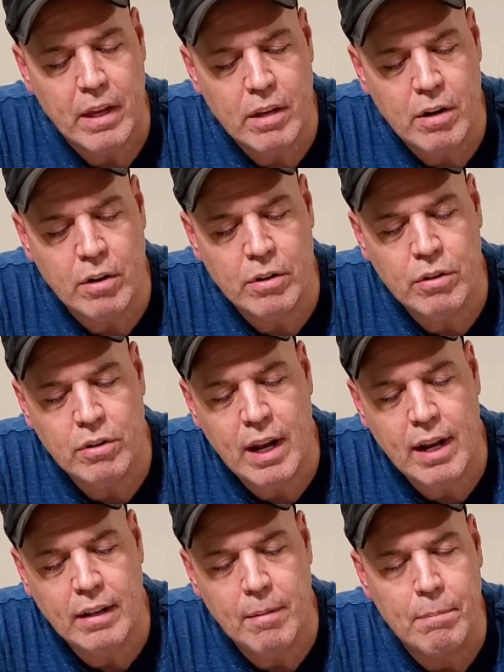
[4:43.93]
you know, you
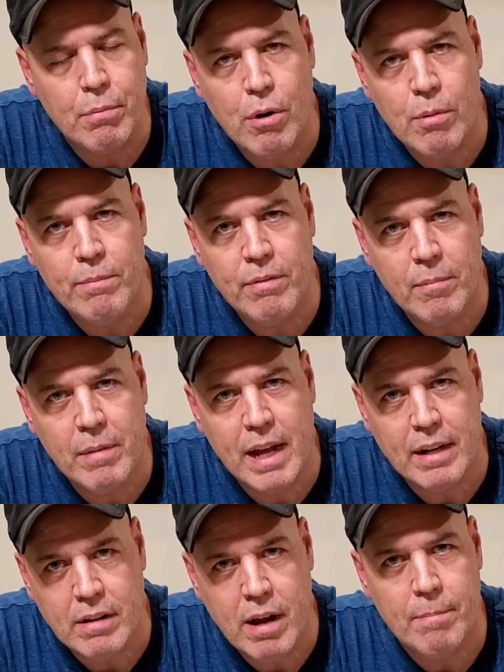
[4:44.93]
take the probe from
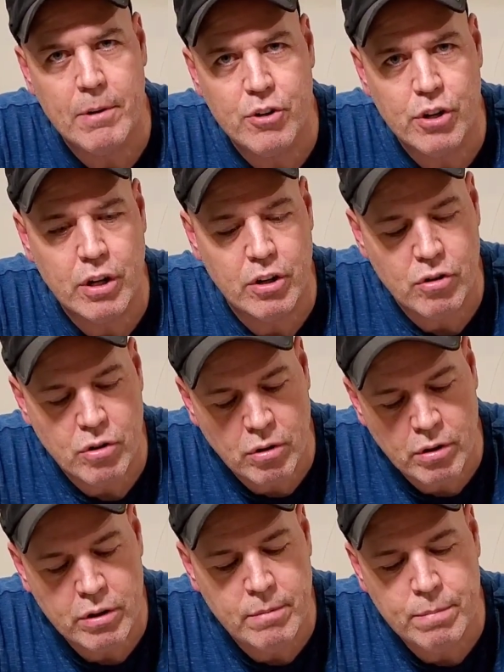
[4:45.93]
that temperature
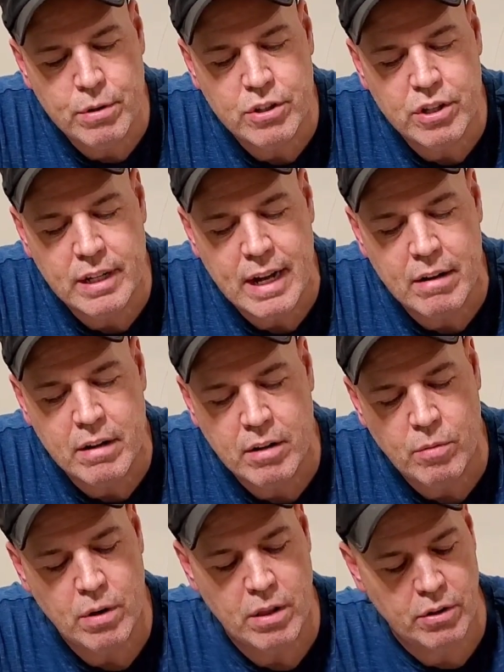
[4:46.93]
controller and you push it down
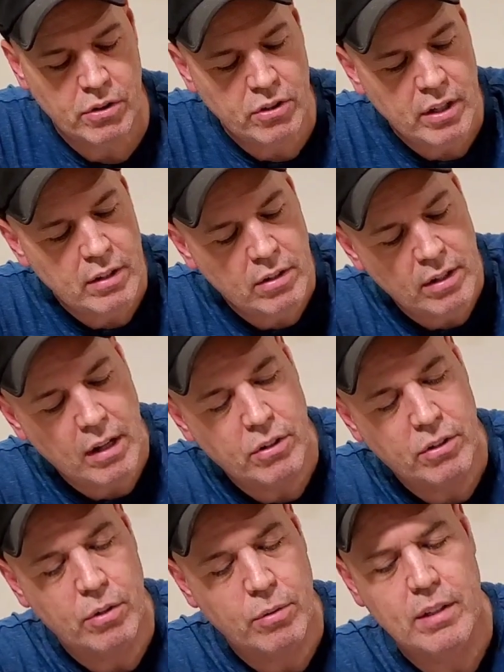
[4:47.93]
into one of those seed
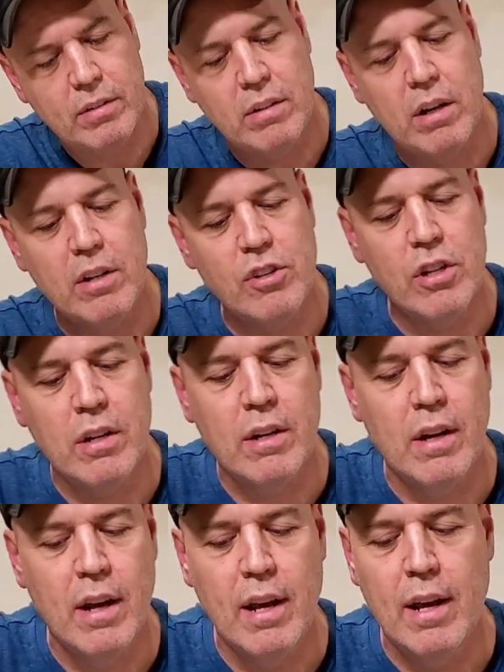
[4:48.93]
cells, so it's touching.
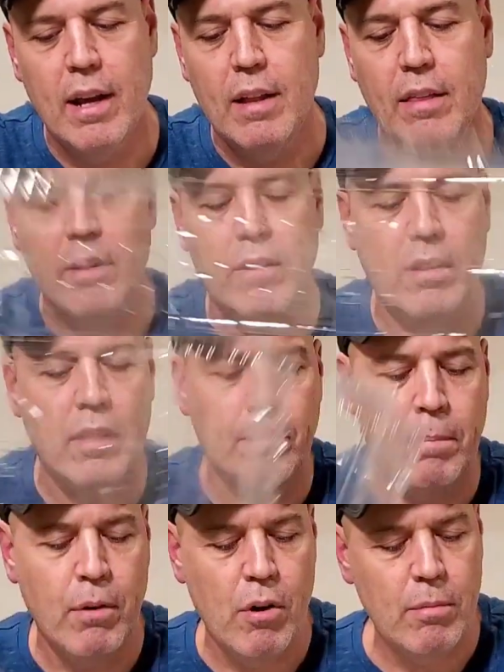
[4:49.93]
The, the
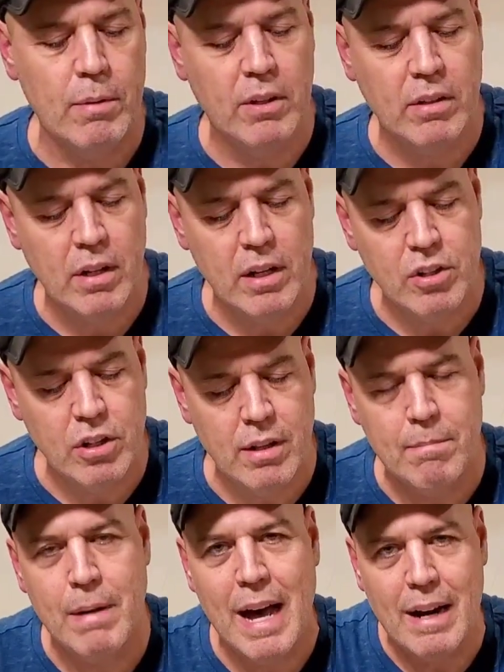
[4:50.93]
probe is touching
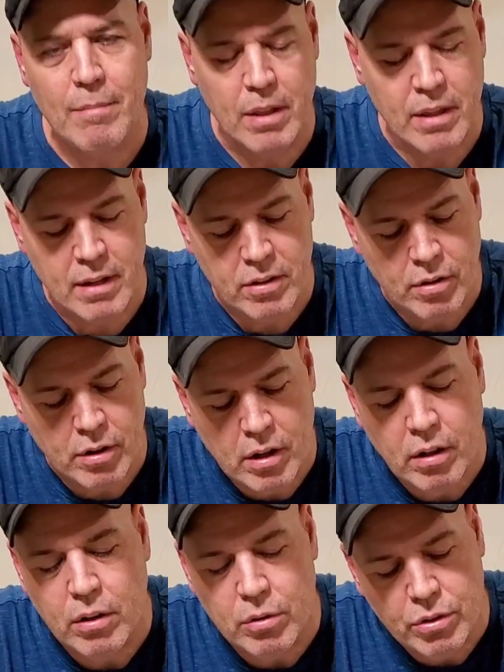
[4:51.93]
the bottom of this or
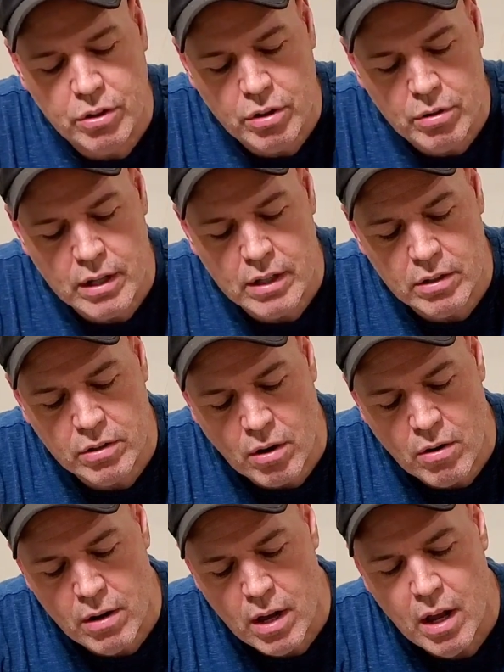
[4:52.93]
close to it.
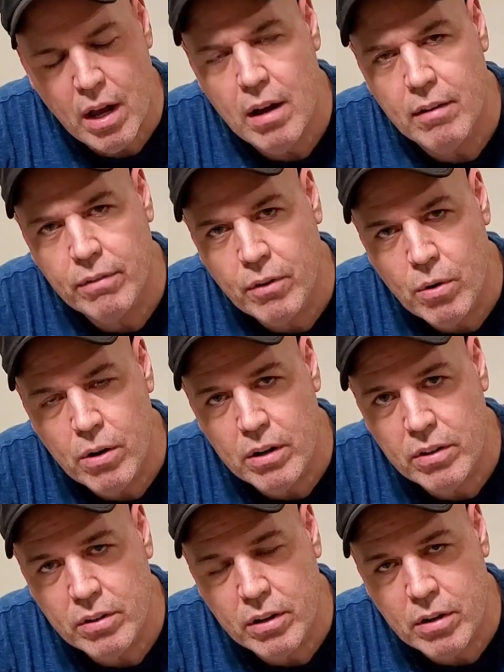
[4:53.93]
So of
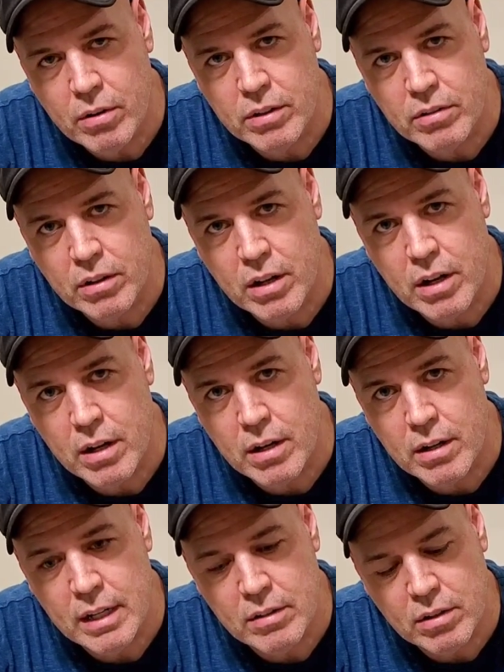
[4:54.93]
course, you know, it's
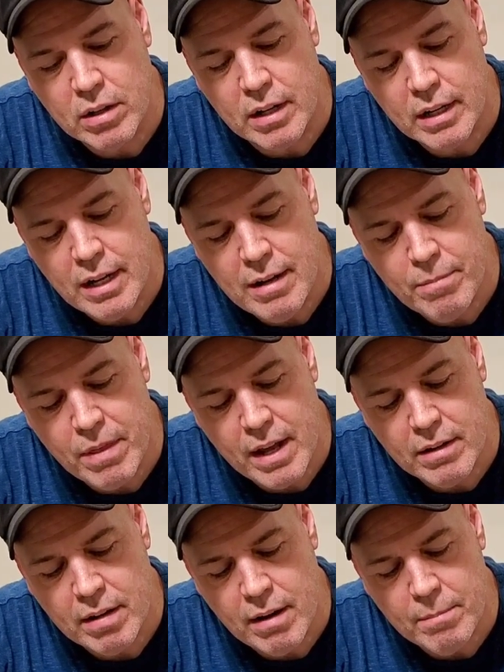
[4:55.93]
gonna it's gonna keep
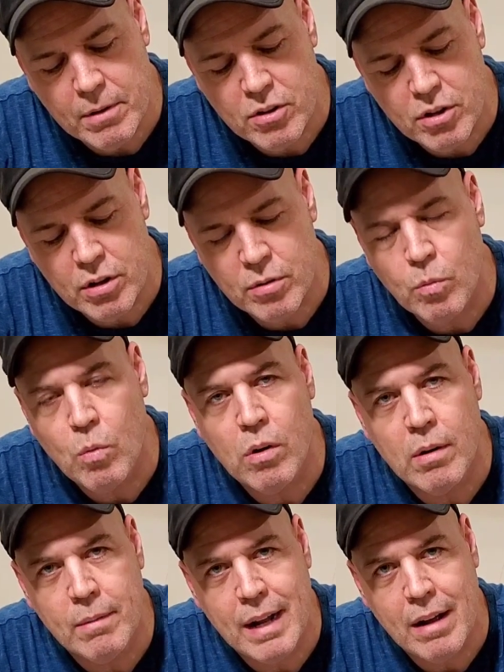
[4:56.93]
that temperature
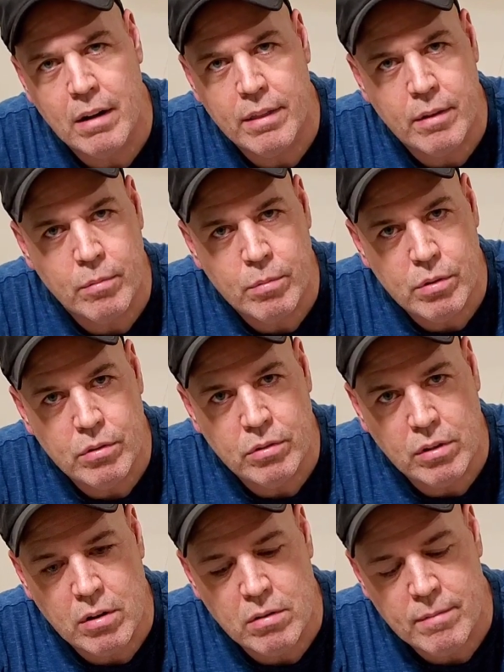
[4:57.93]
warm down in the root
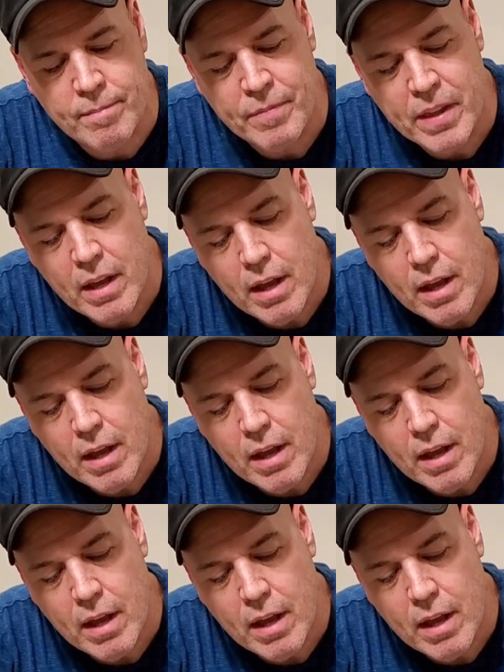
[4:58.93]
zone,